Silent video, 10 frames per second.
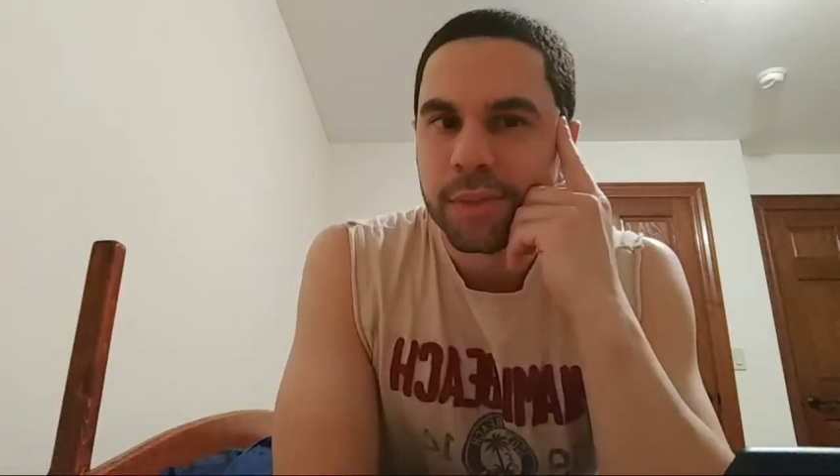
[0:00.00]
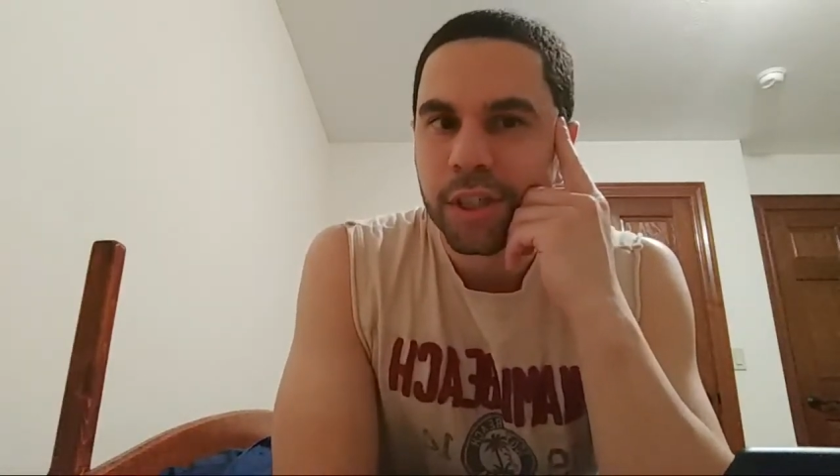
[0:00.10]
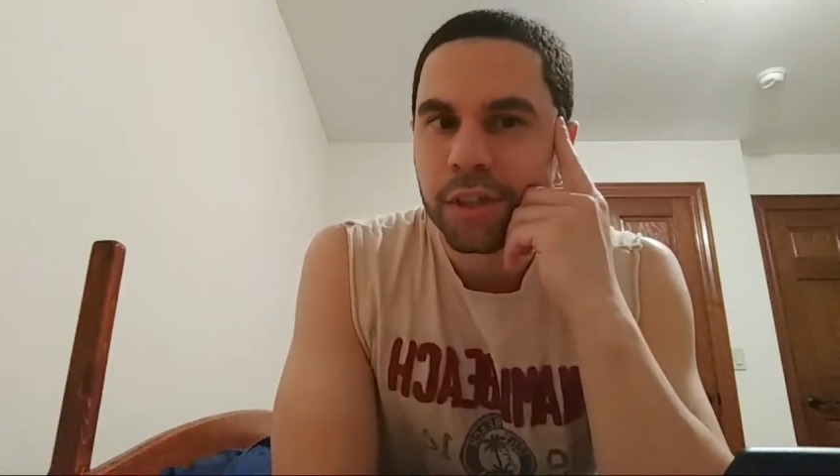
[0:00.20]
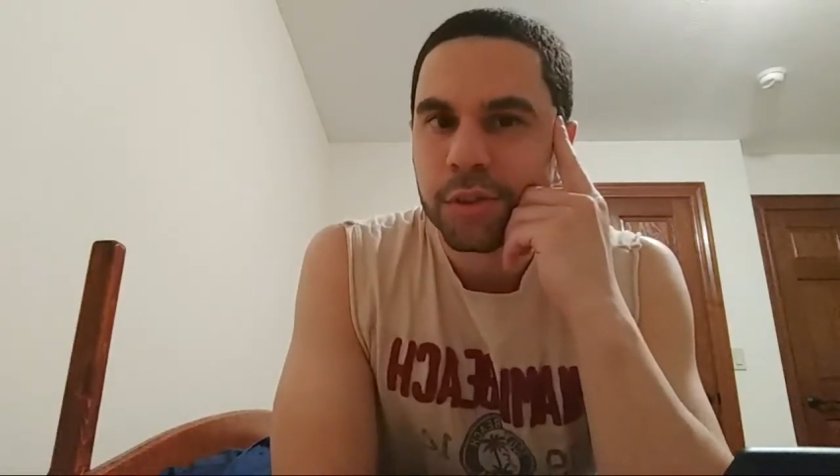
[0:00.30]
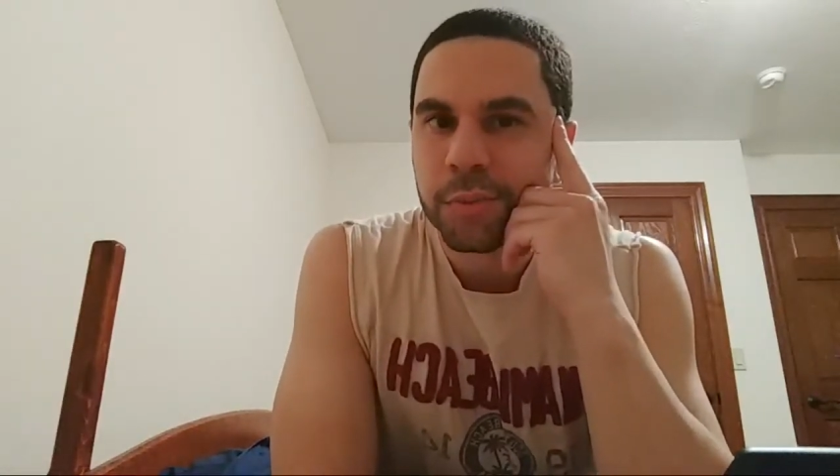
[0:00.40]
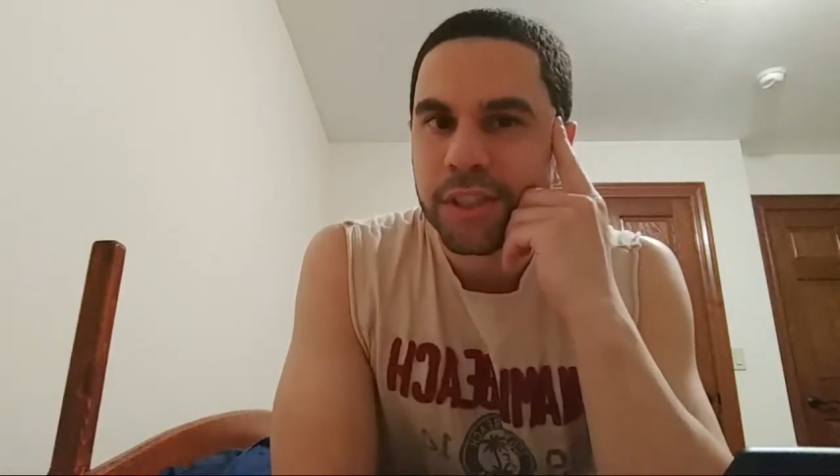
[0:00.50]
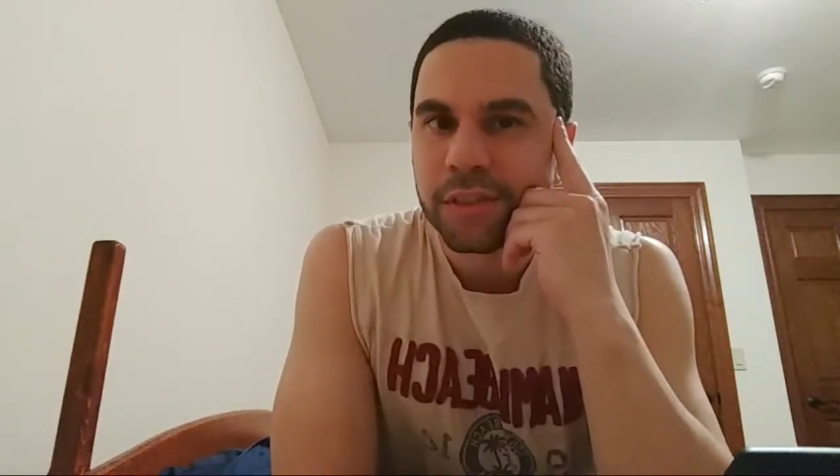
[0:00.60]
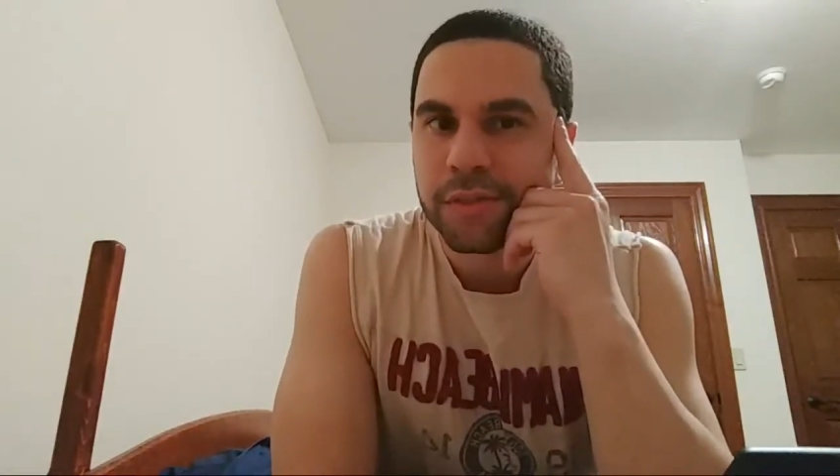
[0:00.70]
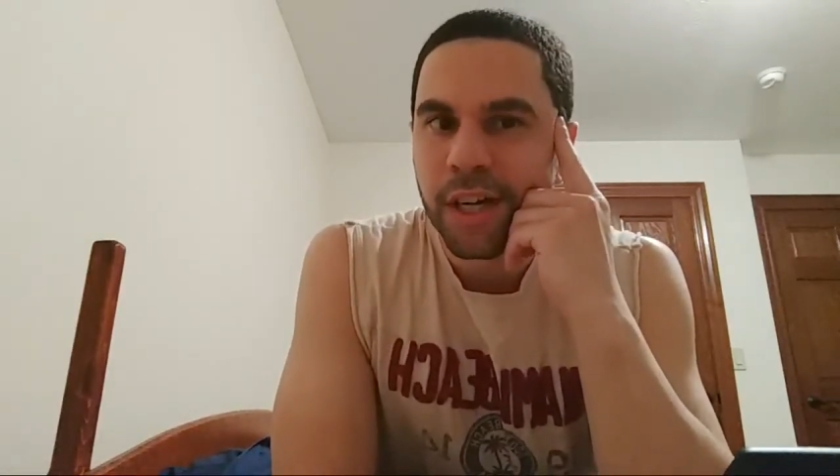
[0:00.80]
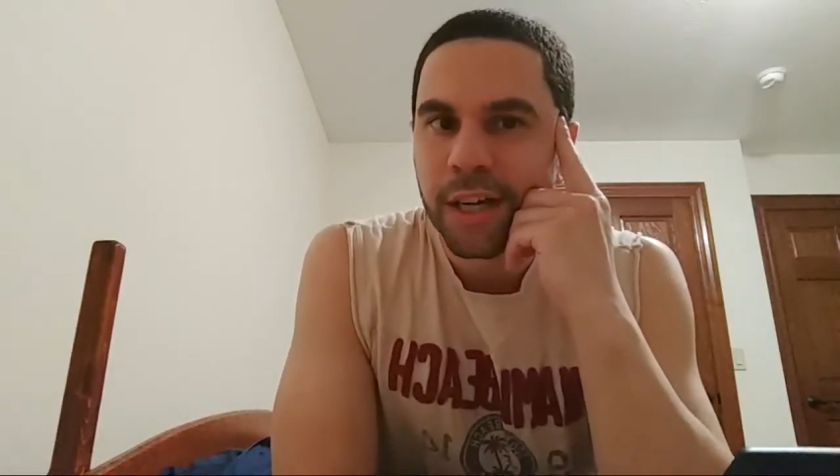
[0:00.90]
like a huge waste
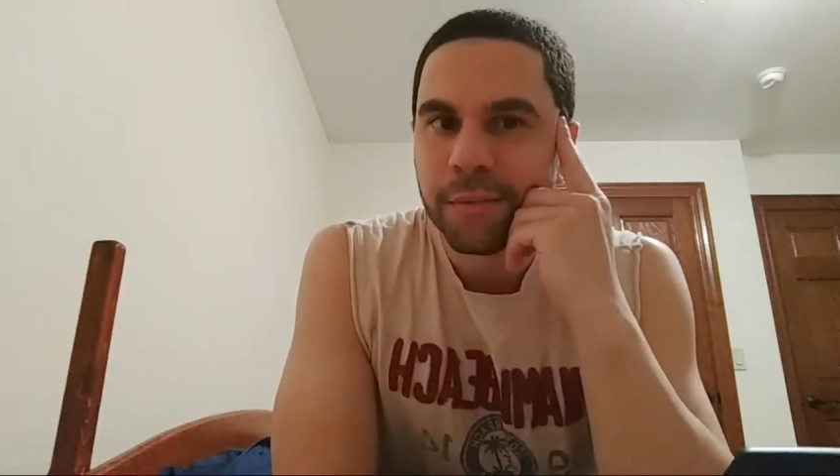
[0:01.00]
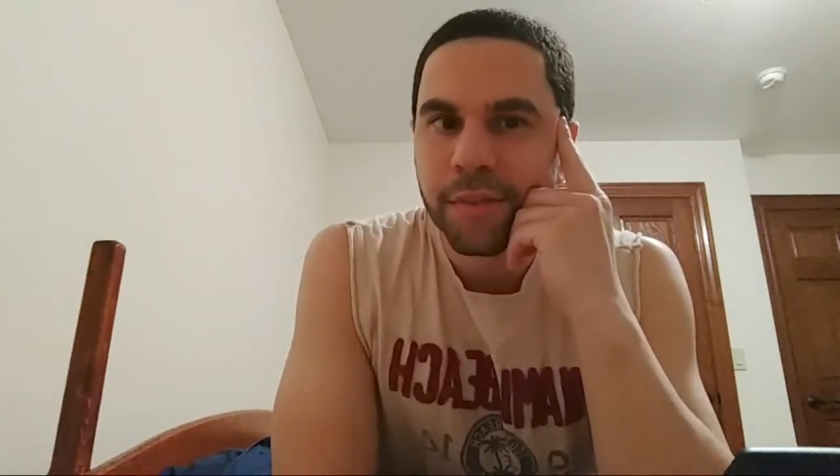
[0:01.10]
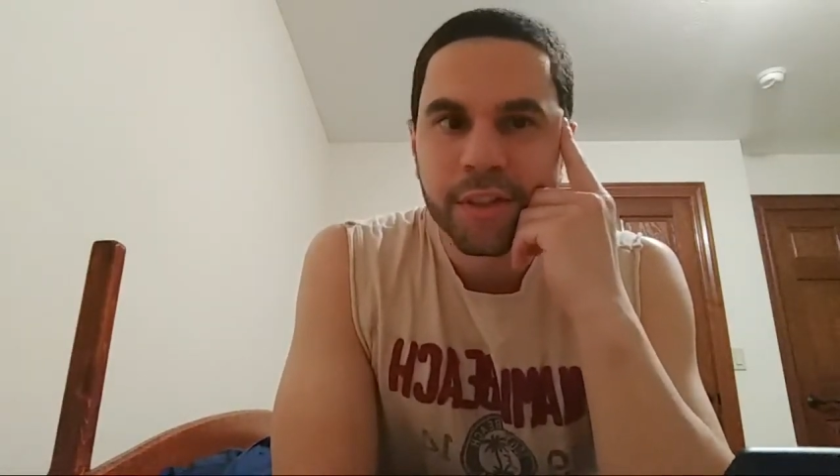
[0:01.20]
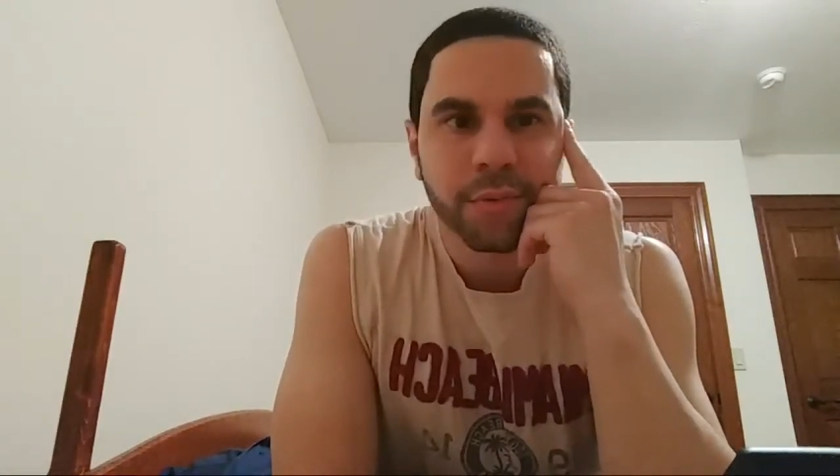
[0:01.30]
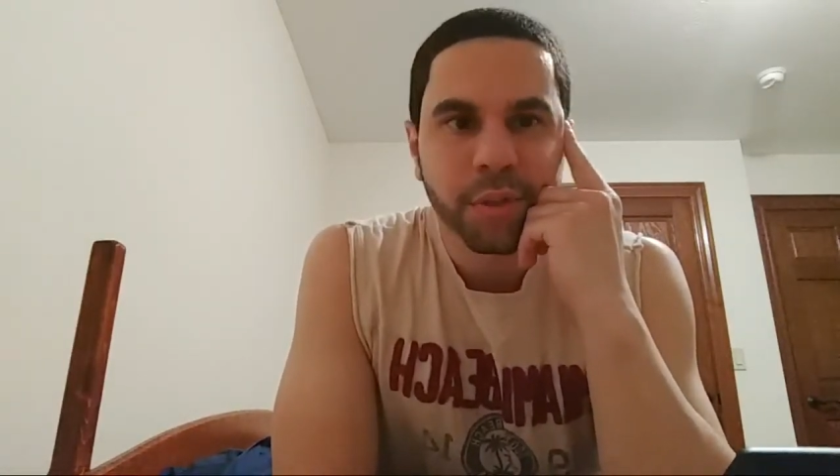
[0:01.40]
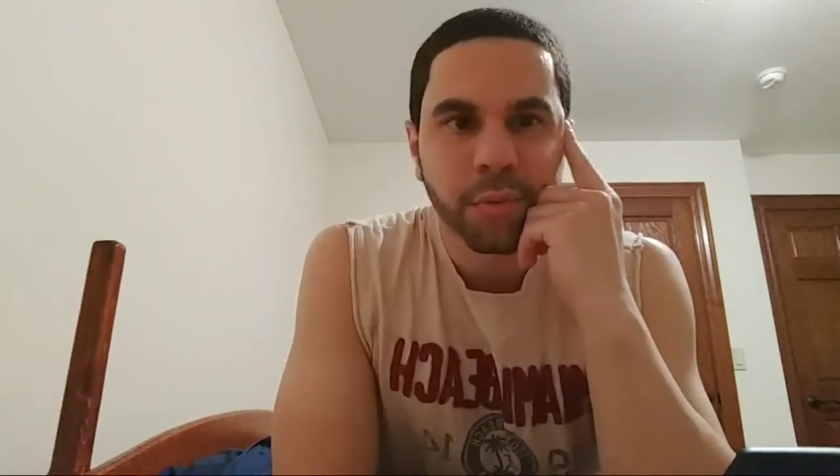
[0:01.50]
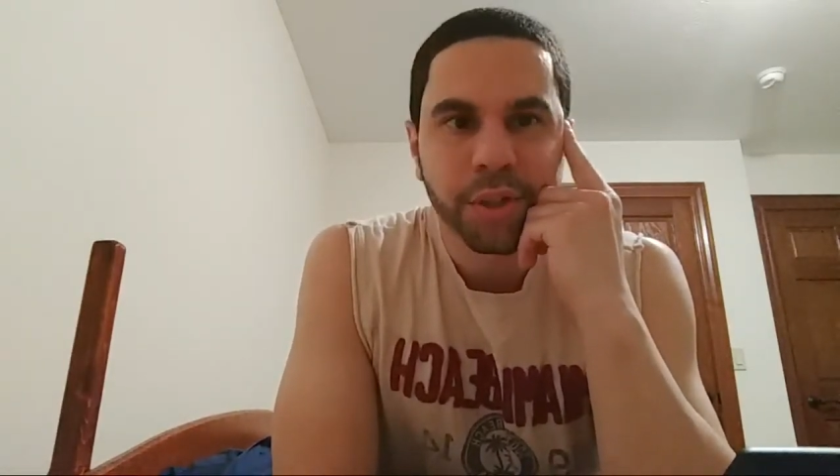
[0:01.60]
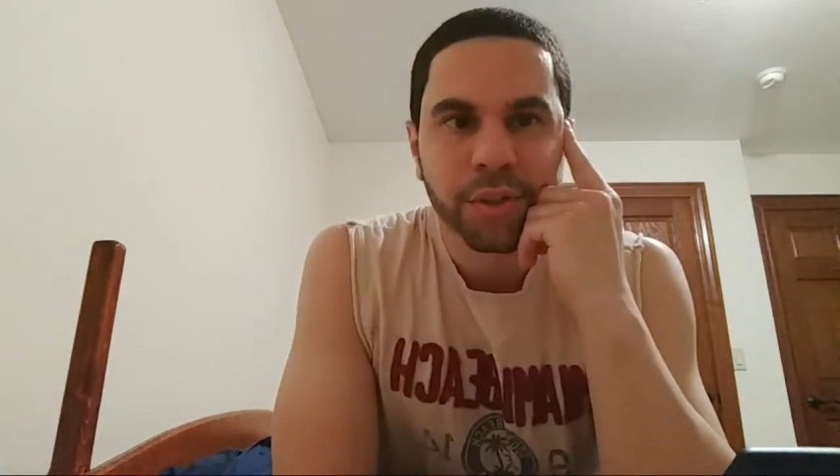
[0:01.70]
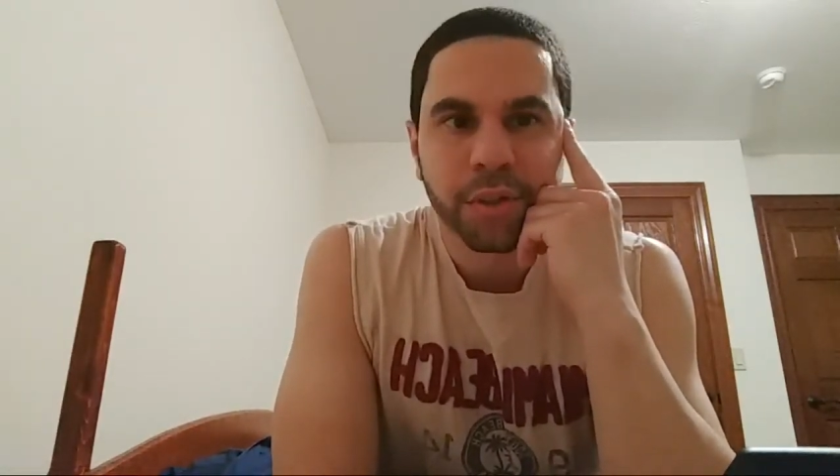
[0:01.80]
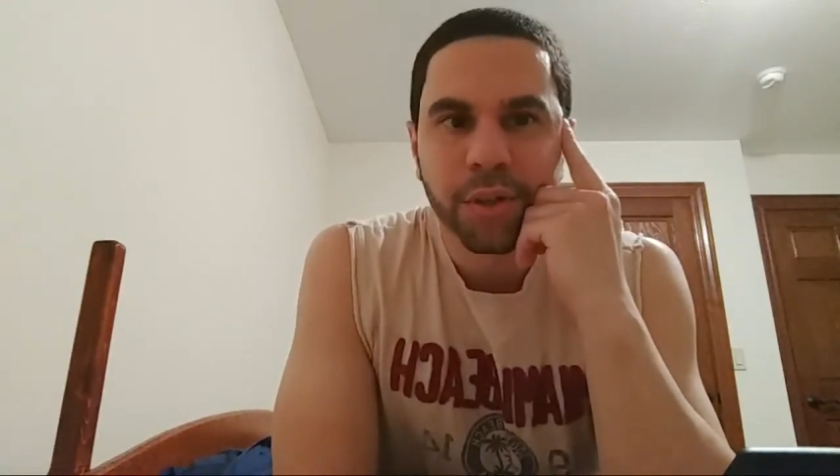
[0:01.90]
of time if that's like what
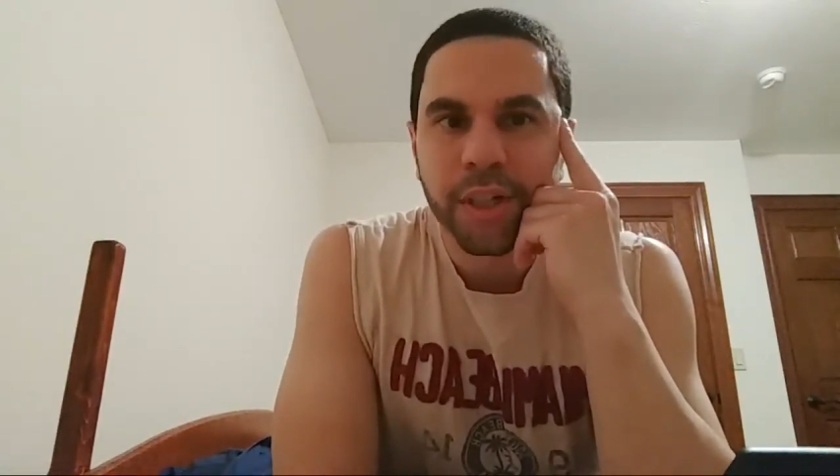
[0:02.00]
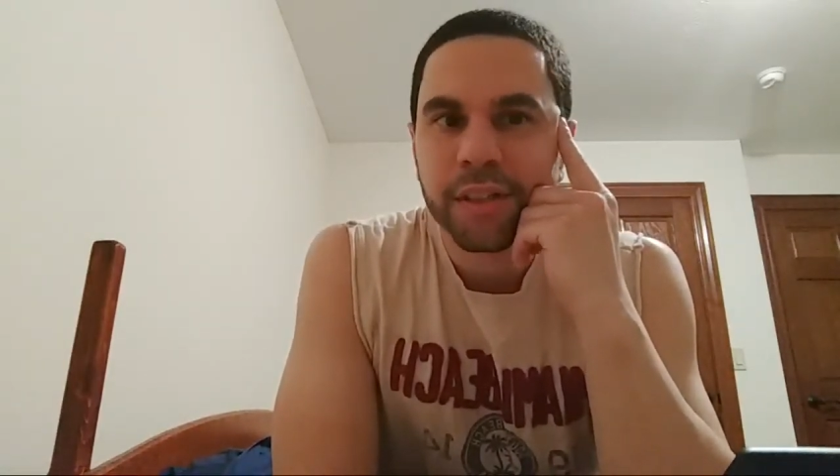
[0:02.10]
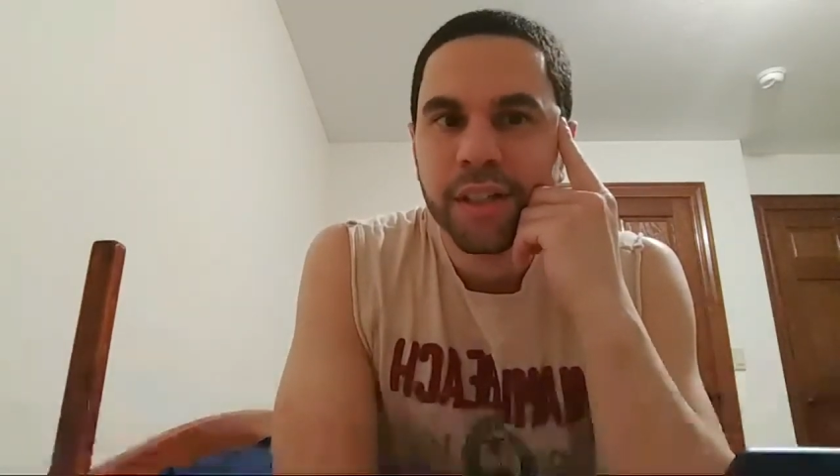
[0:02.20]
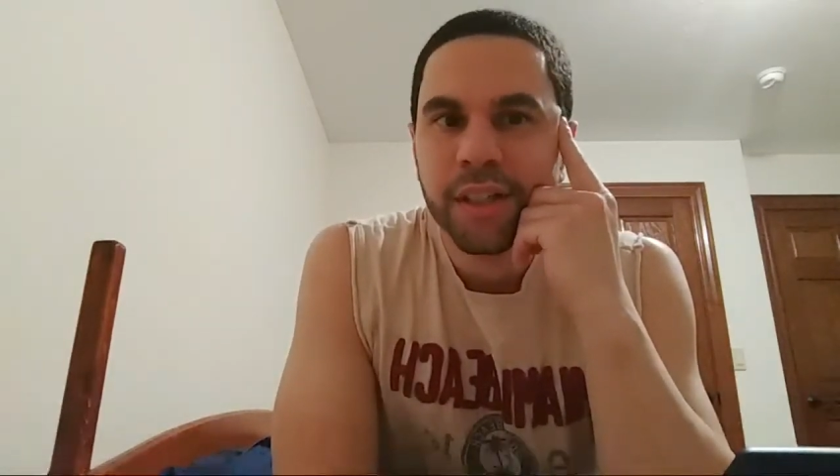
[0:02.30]
you're doing.